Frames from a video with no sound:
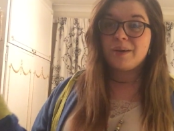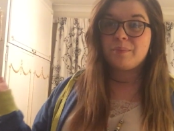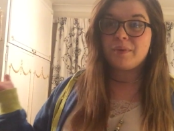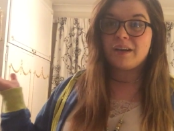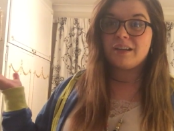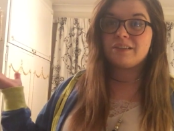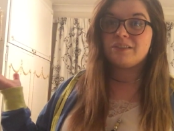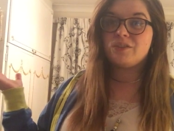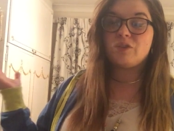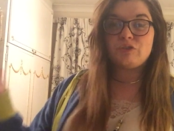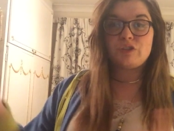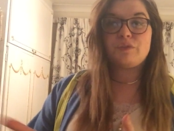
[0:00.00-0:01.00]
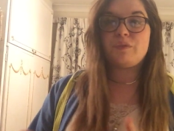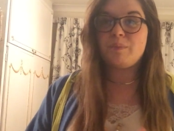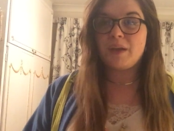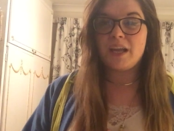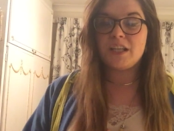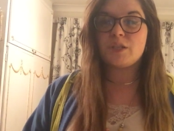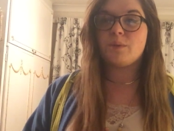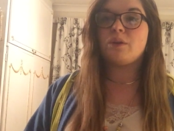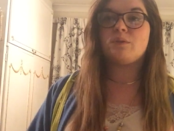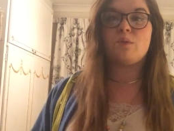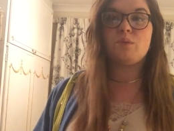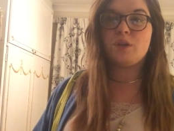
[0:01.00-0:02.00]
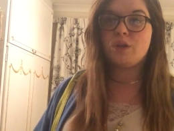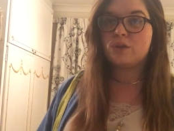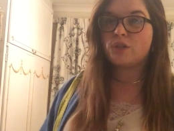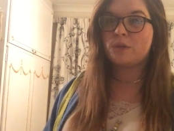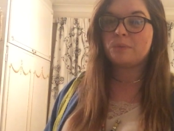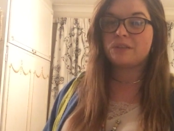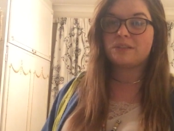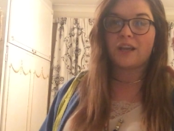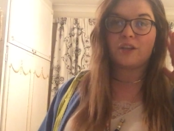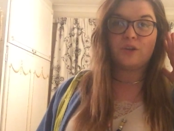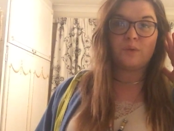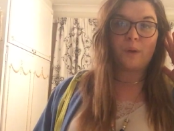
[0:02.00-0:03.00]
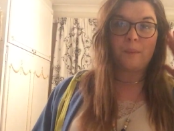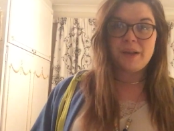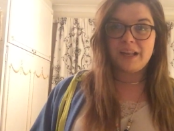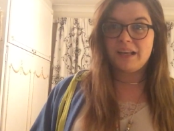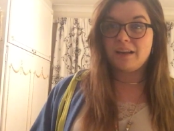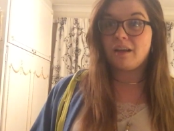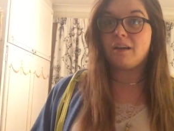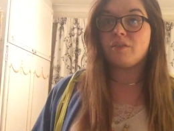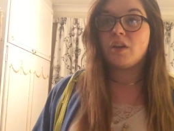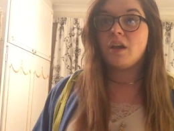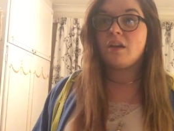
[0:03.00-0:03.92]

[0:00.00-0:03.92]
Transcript: but not just for me, do it on all the YouTubers that you completely love,